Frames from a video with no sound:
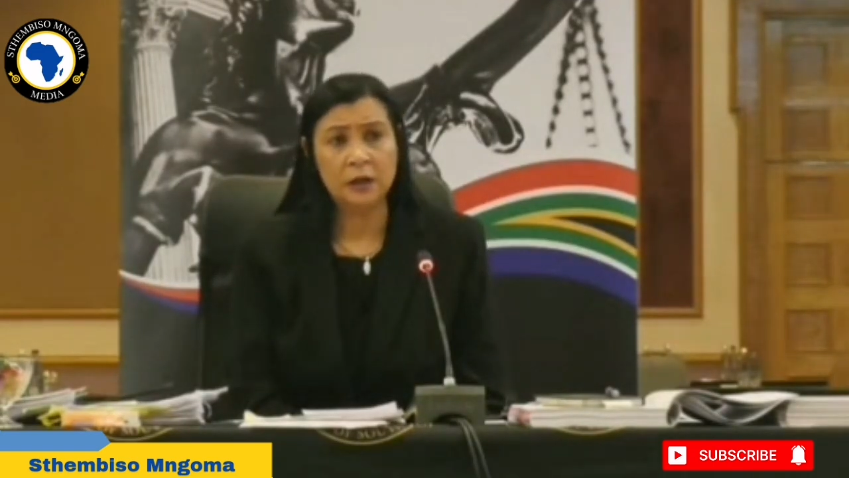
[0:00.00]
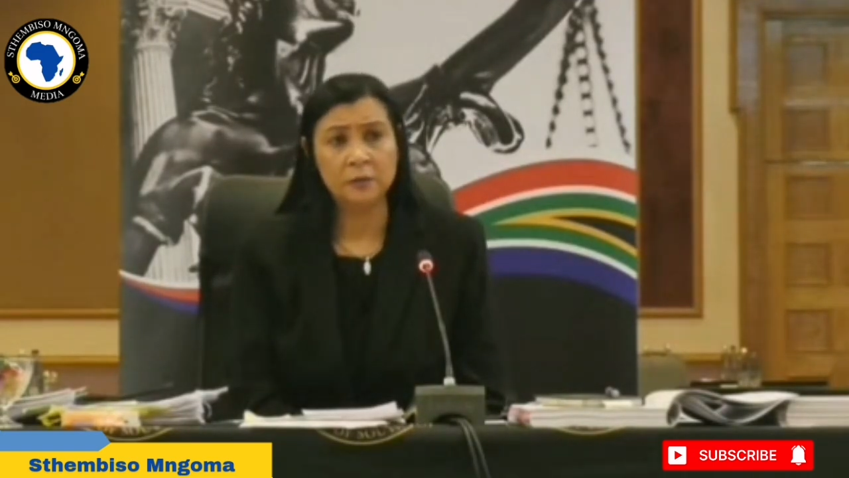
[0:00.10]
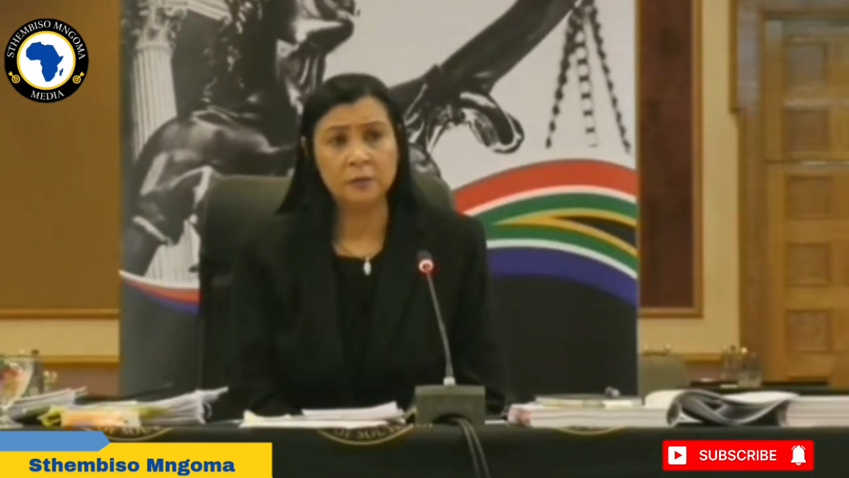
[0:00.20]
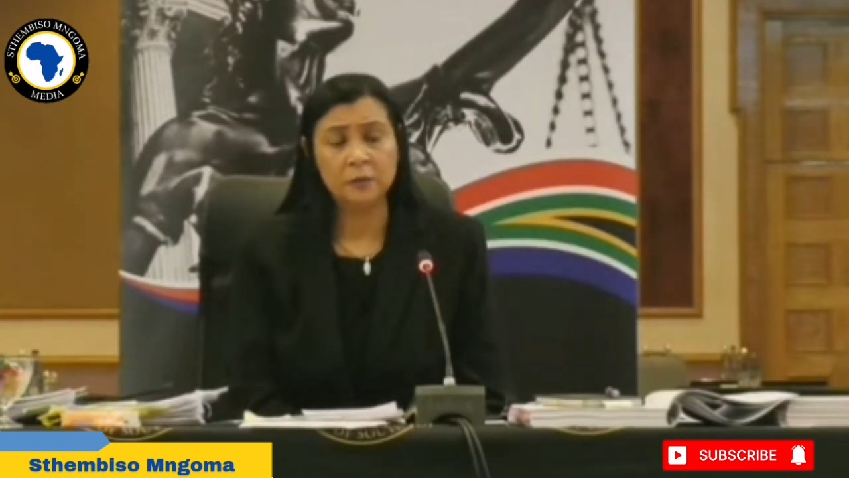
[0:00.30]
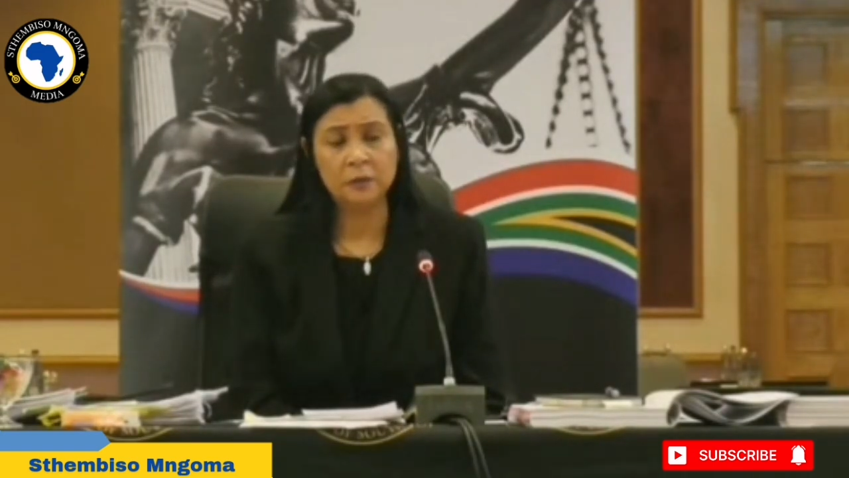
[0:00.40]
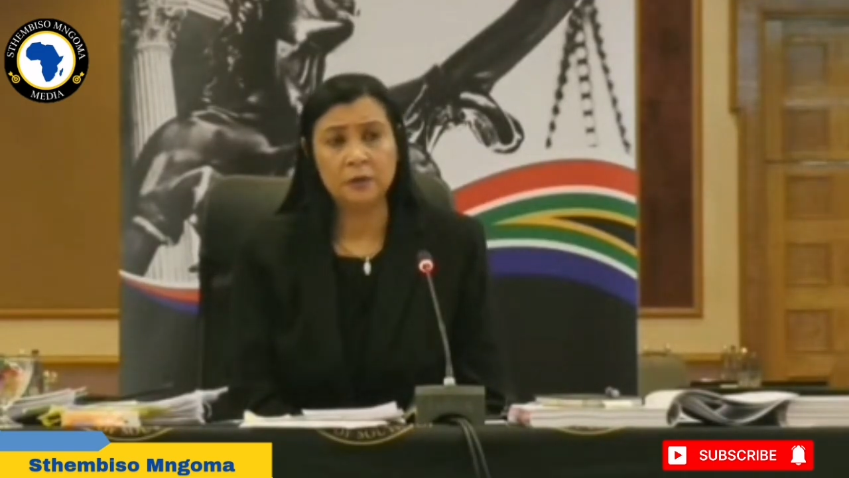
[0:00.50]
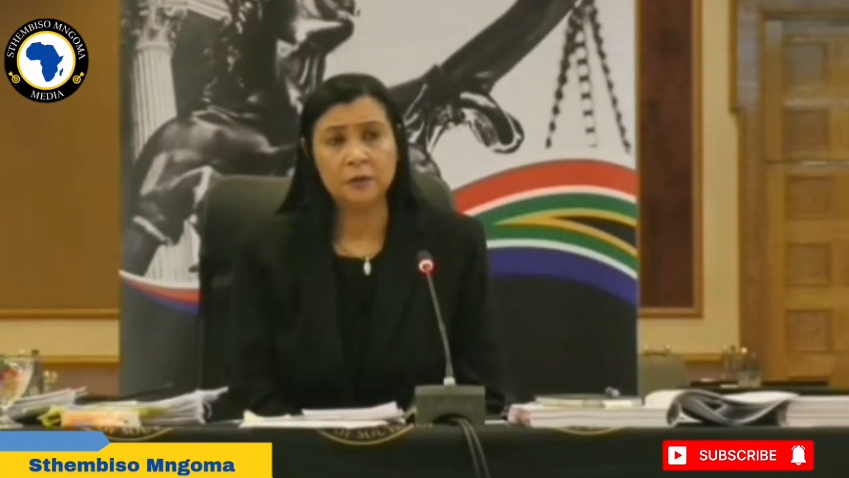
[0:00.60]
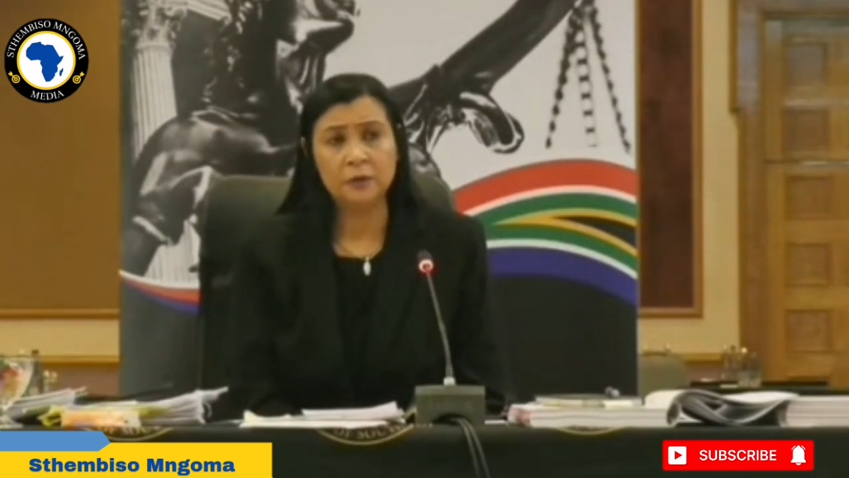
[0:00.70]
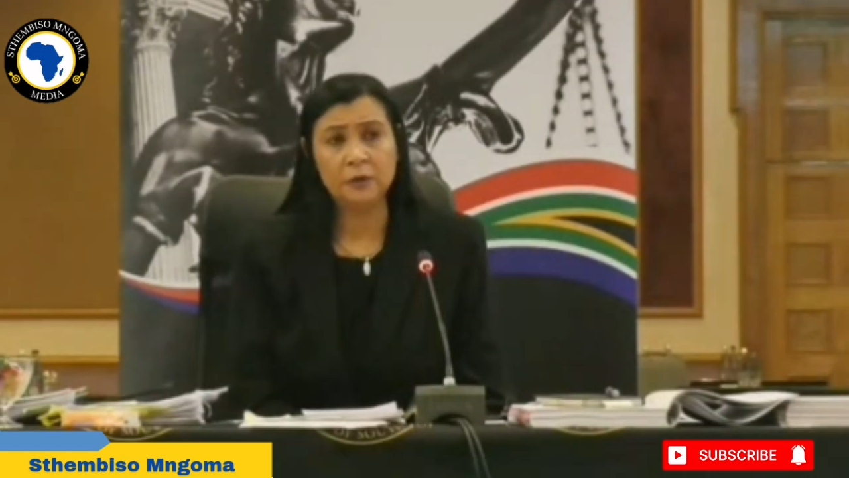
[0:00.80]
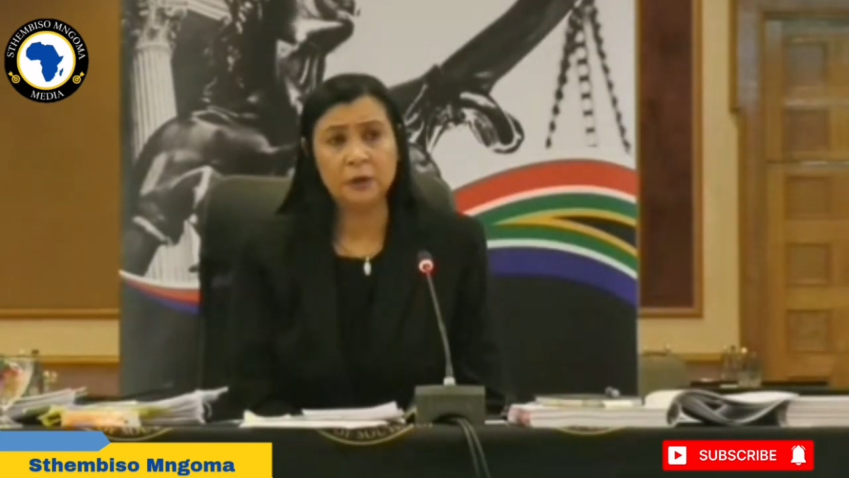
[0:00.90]

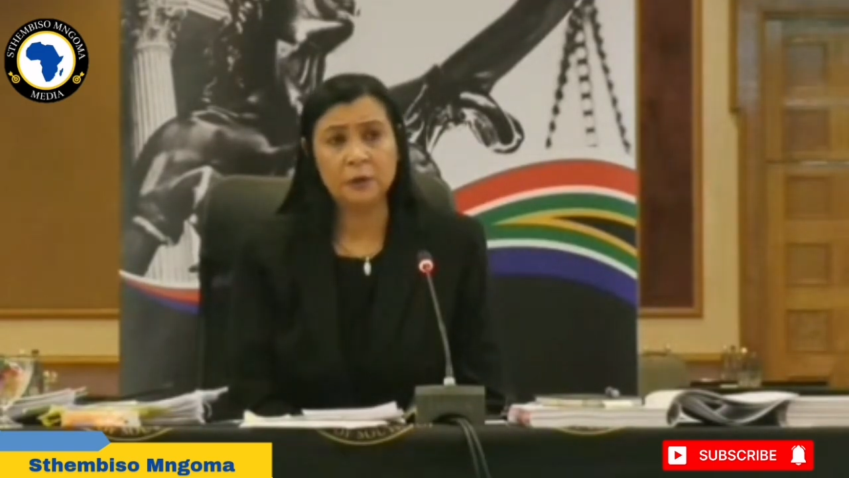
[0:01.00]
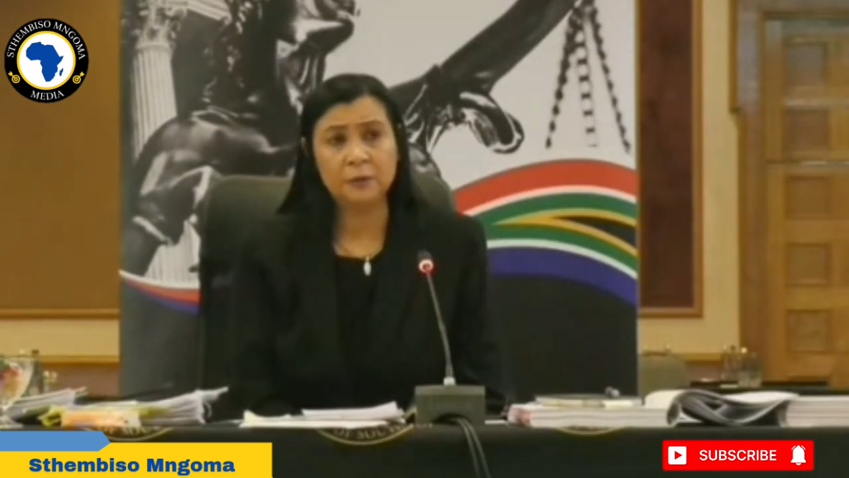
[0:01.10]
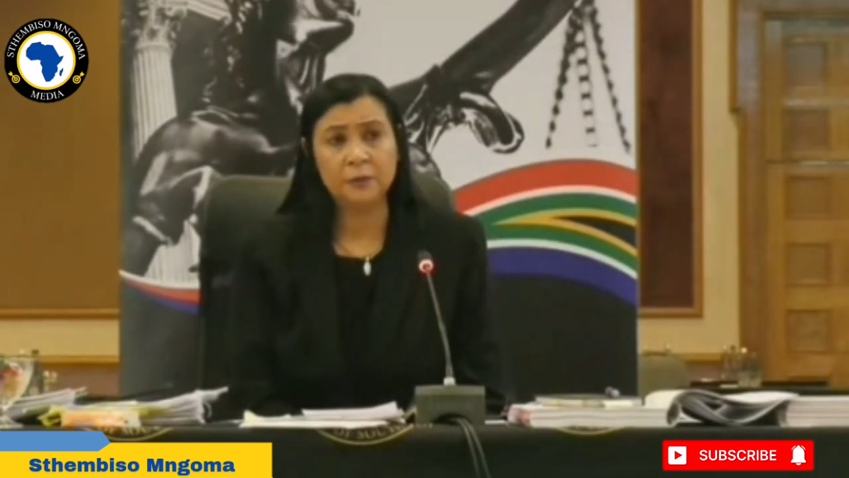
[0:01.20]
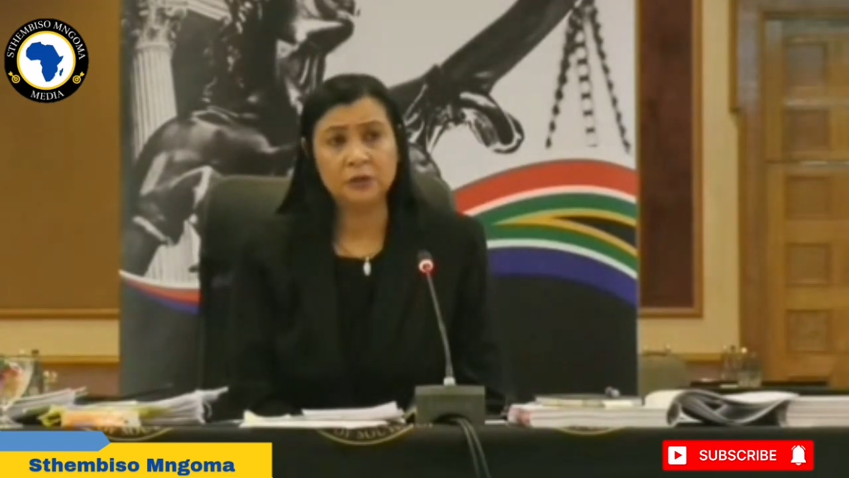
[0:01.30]
the